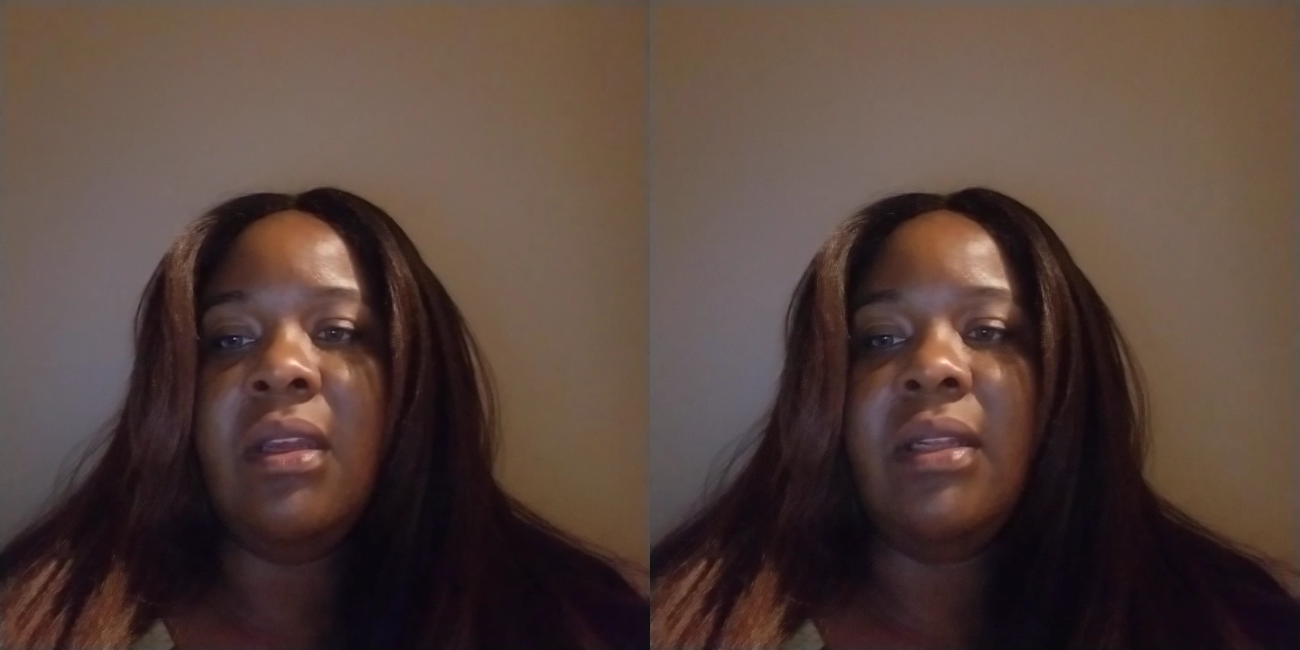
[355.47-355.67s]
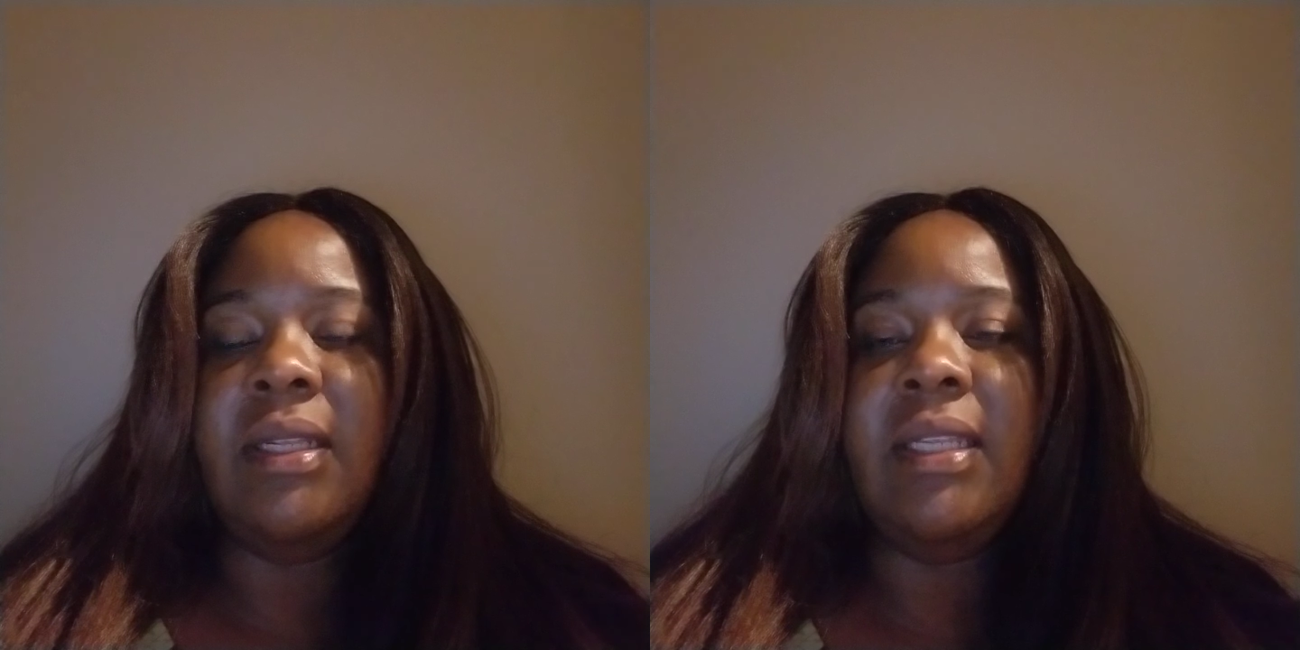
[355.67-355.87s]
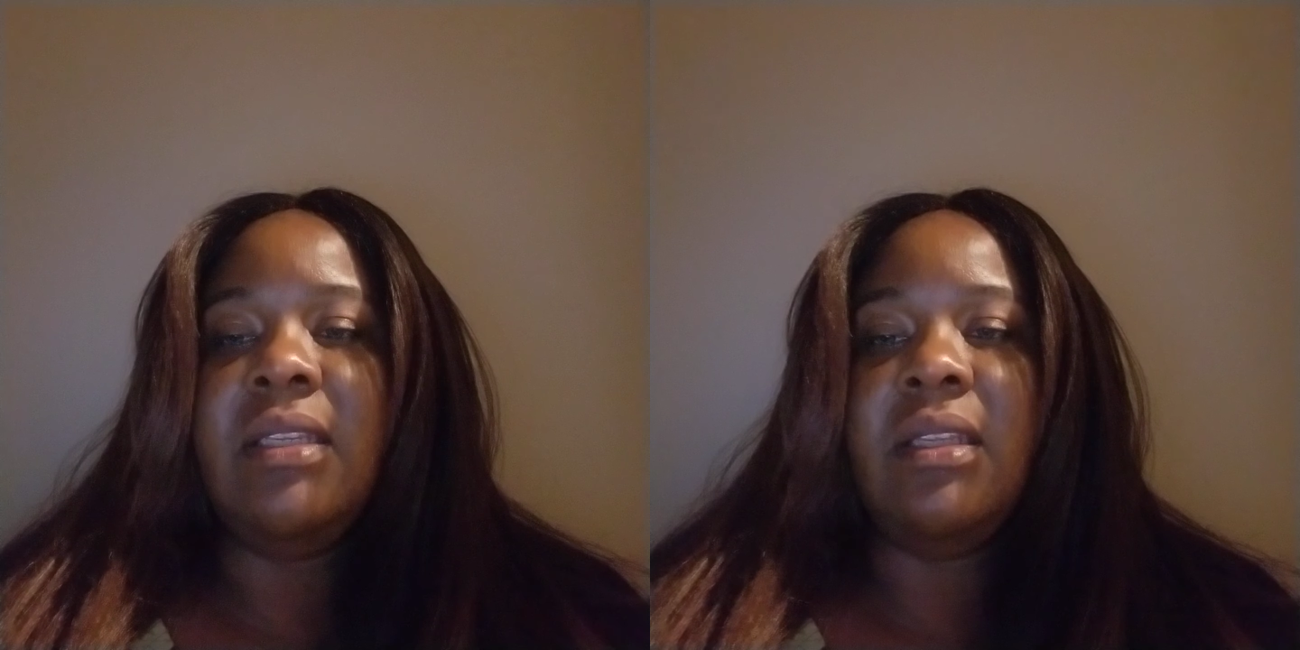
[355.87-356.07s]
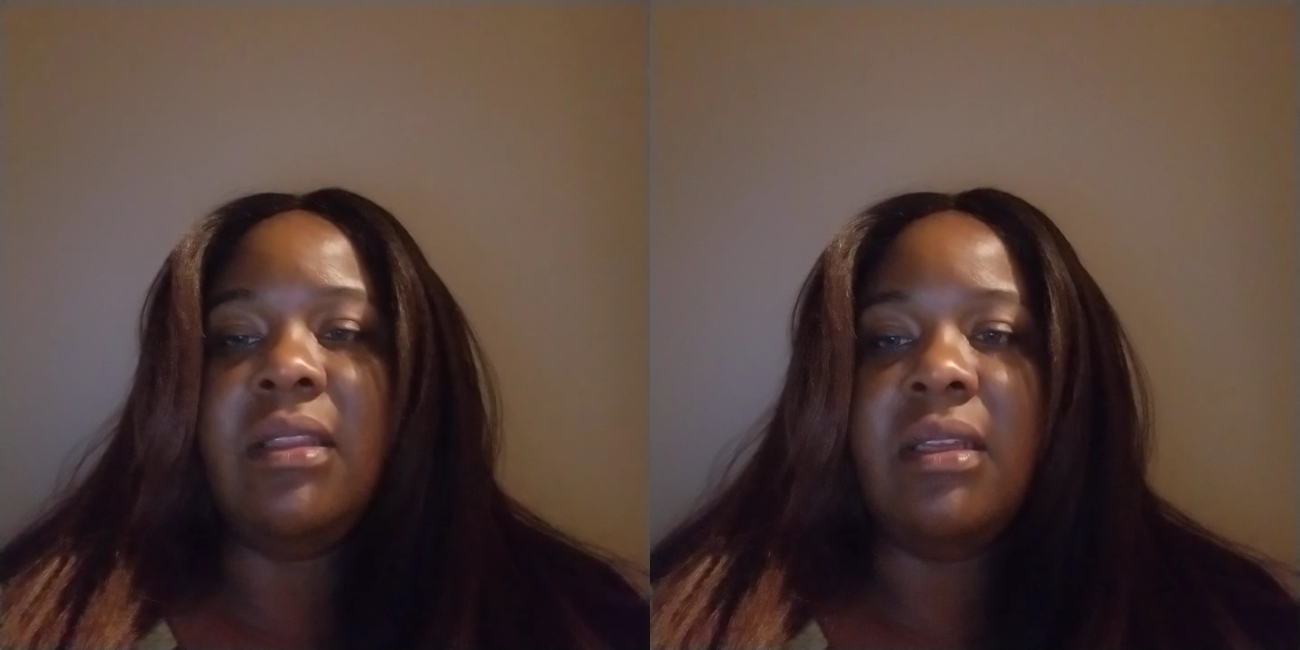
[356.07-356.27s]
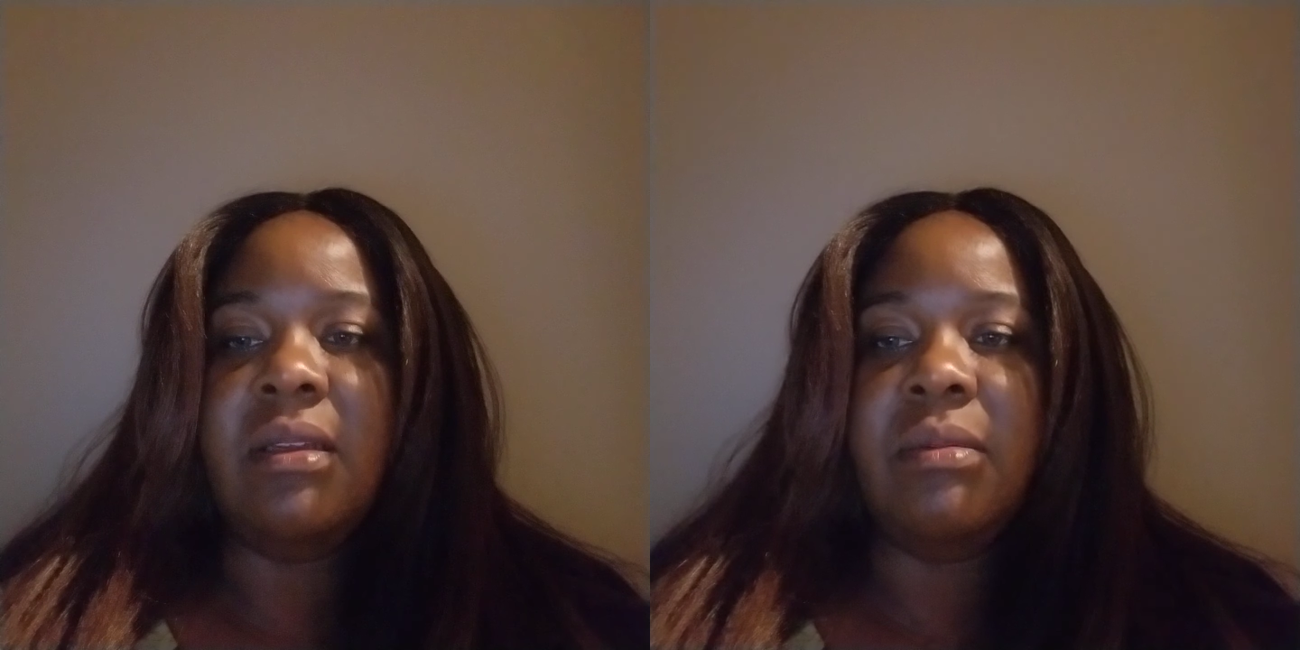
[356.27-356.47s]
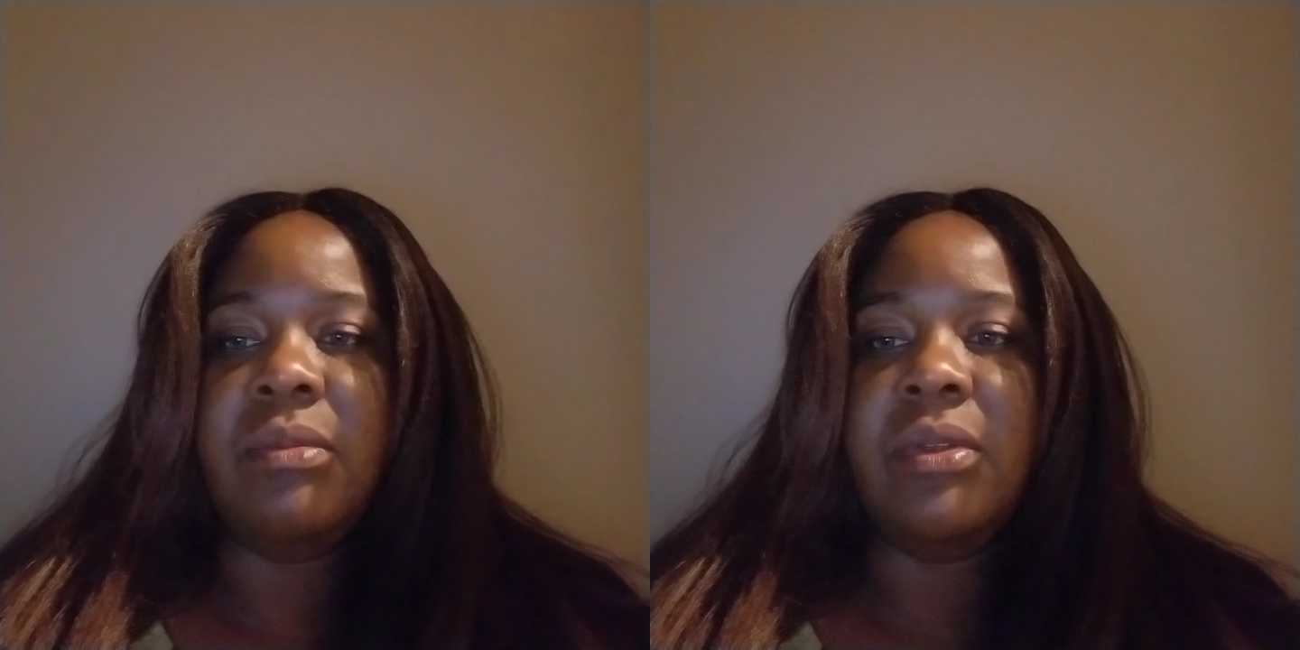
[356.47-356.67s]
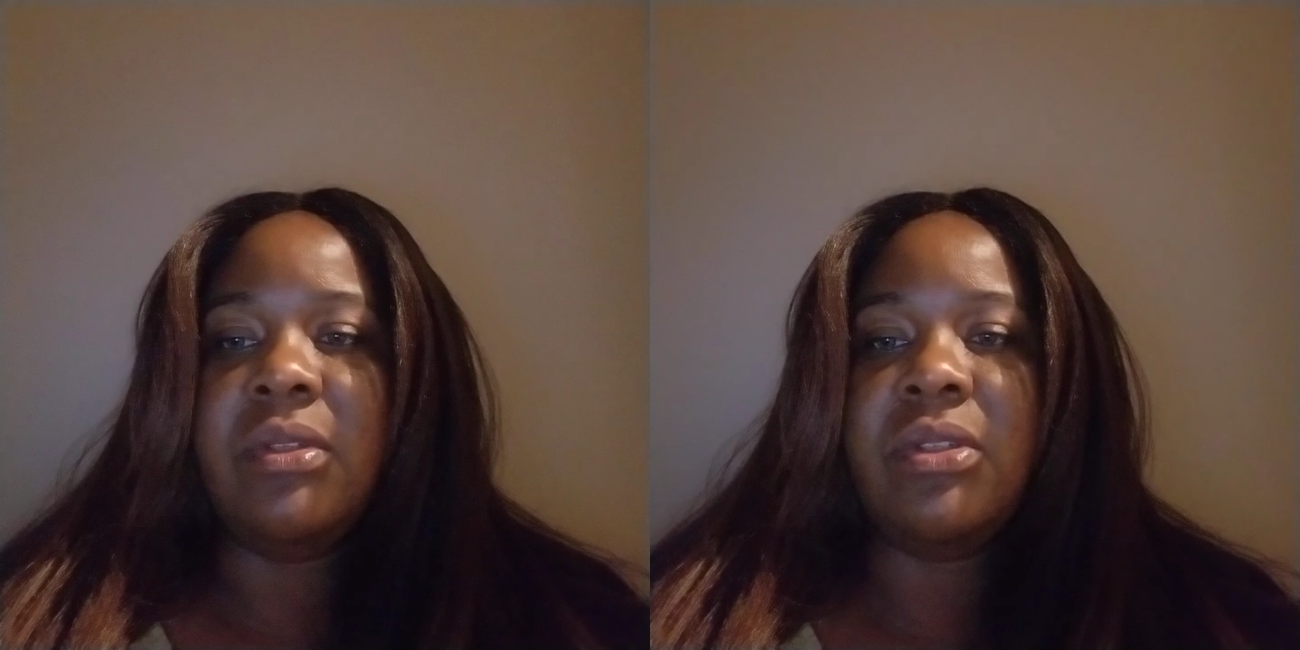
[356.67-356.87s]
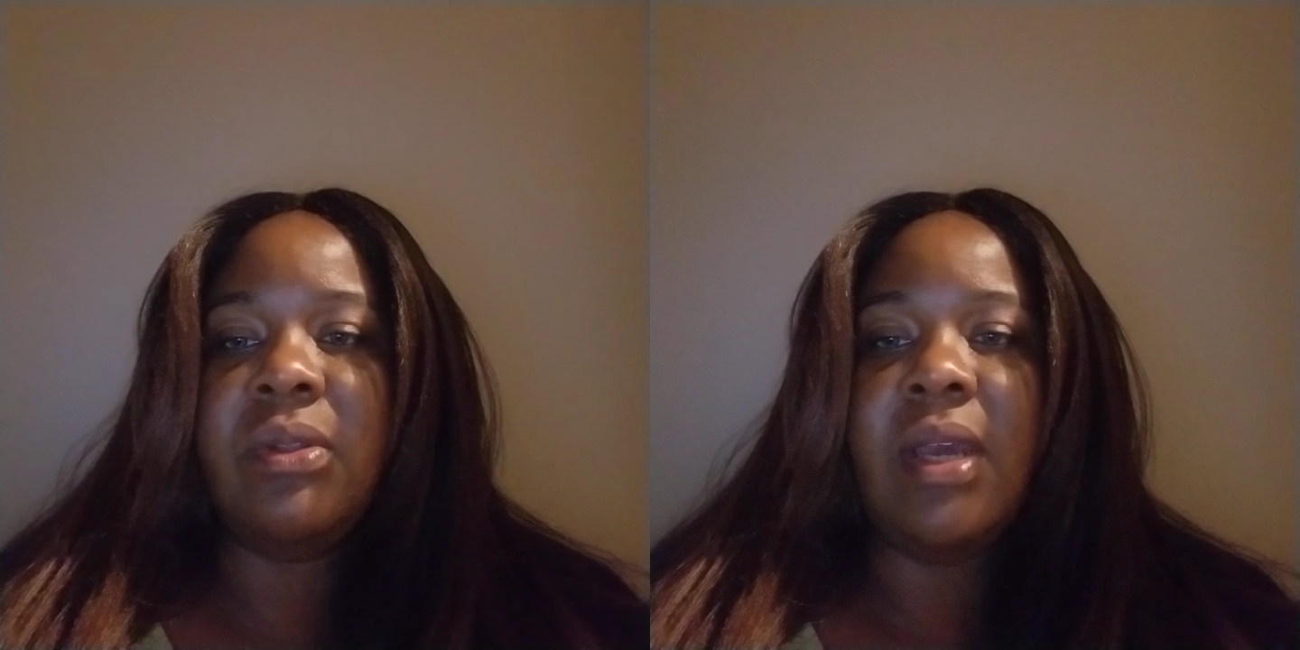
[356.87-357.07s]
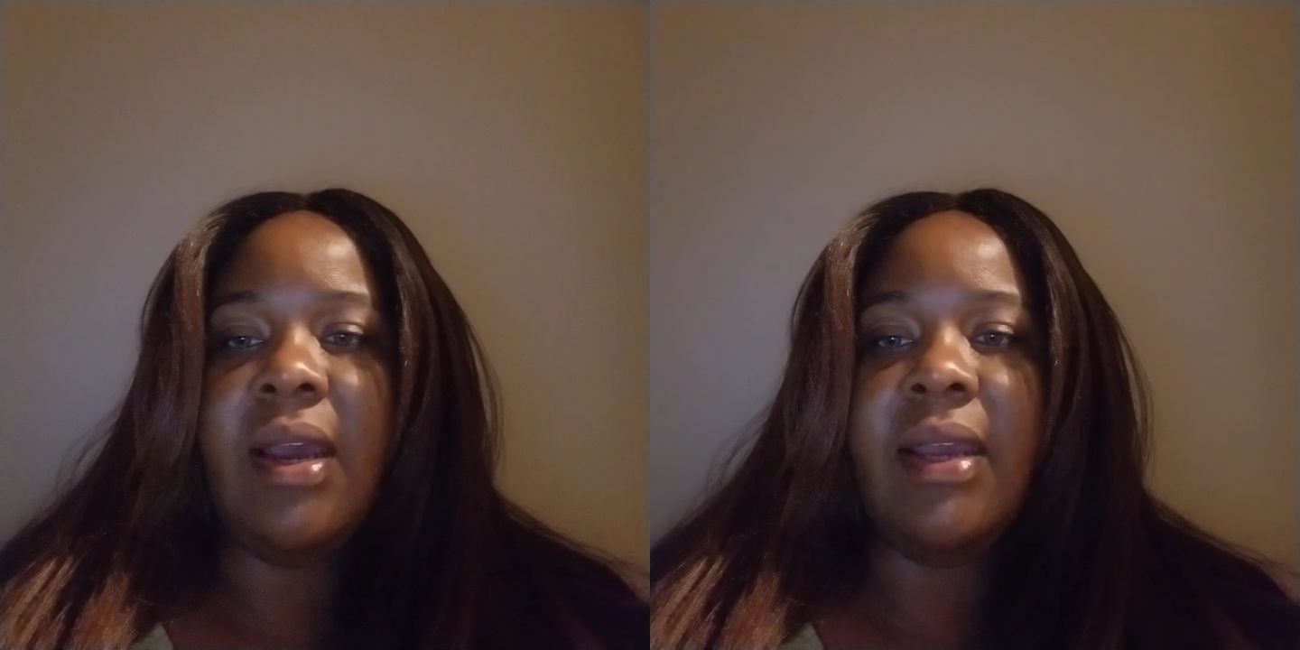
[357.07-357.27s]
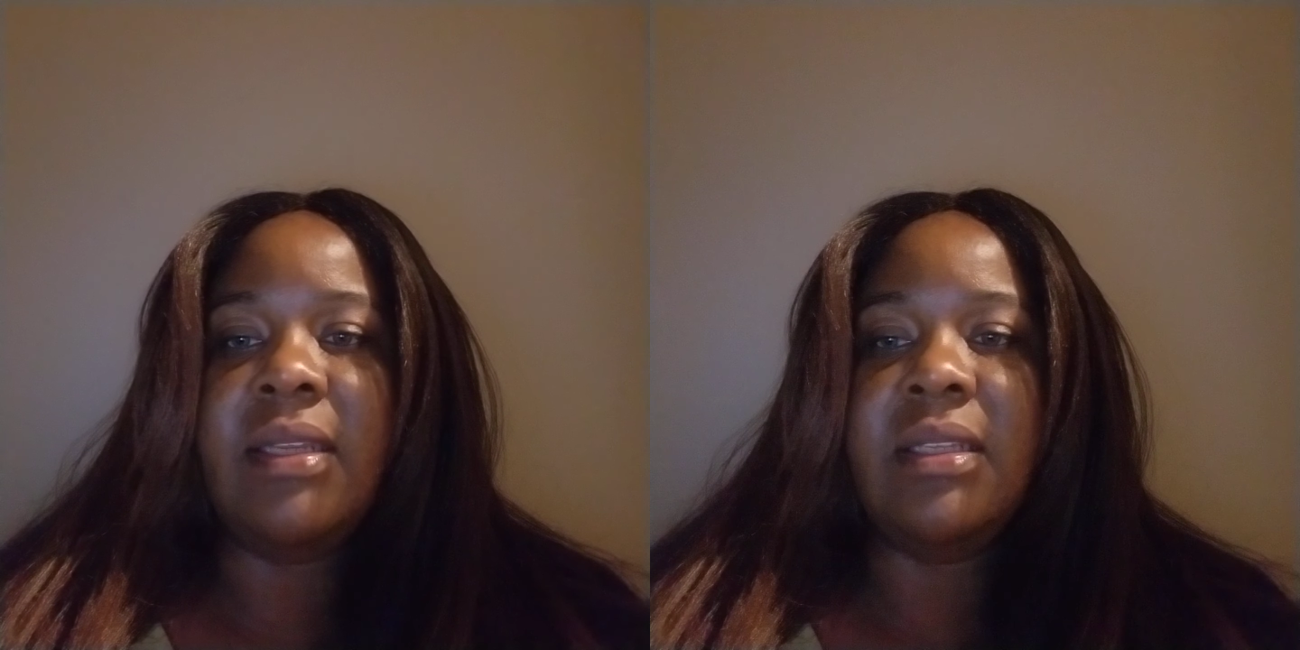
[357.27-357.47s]
to the
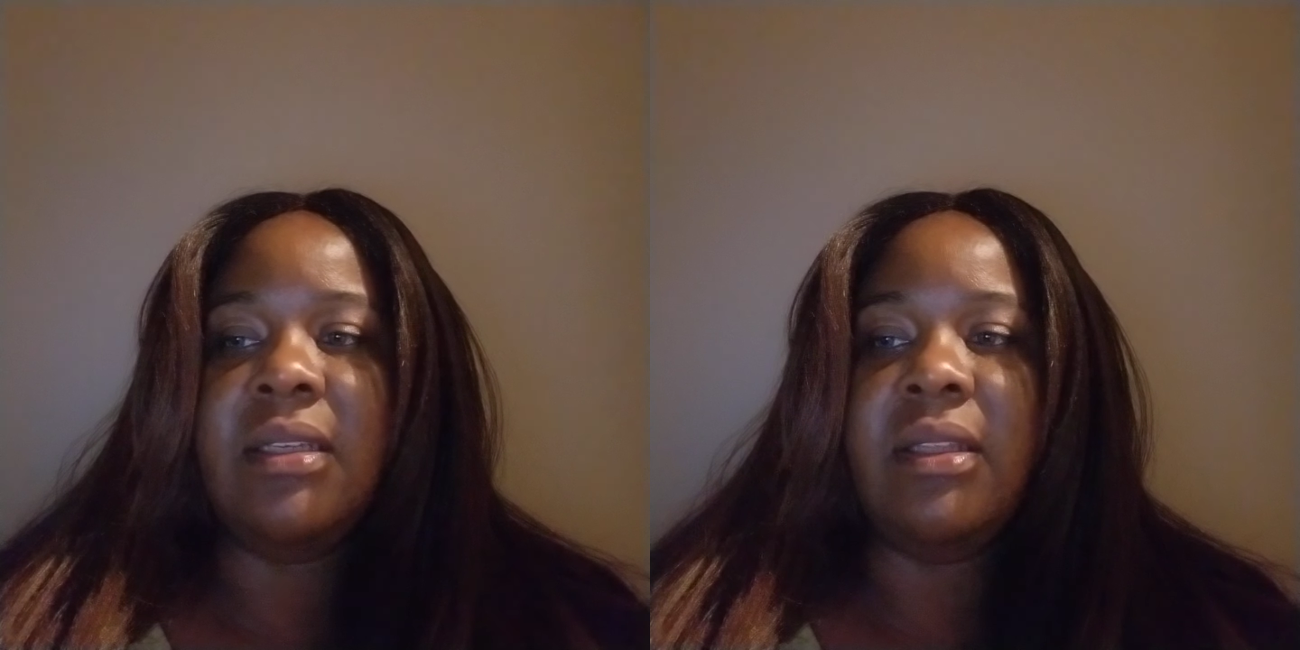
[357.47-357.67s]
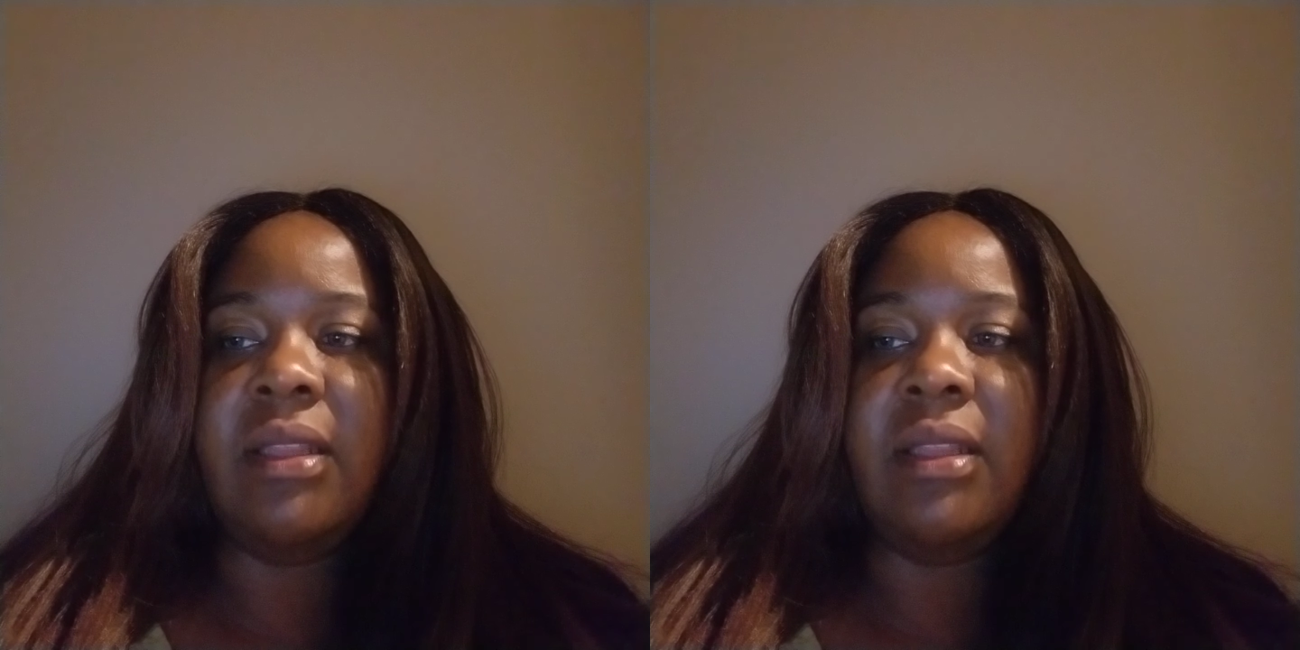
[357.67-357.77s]
idea